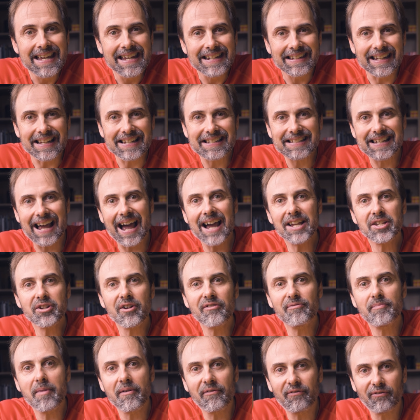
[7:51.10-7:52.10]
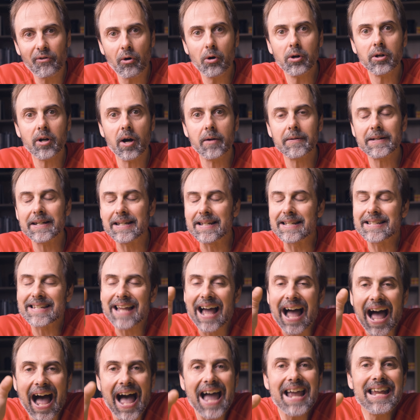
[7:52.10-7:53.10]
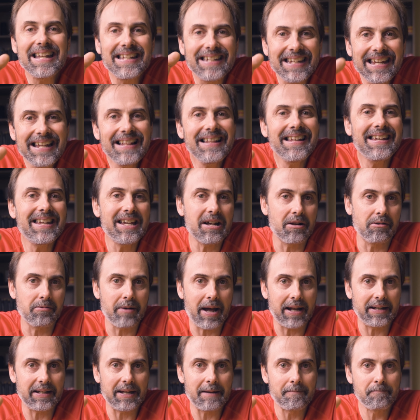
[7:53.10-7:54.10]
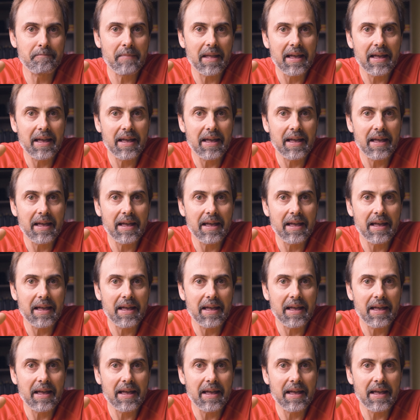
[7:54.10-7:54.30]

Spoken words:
The size of my foreground is ideal here already.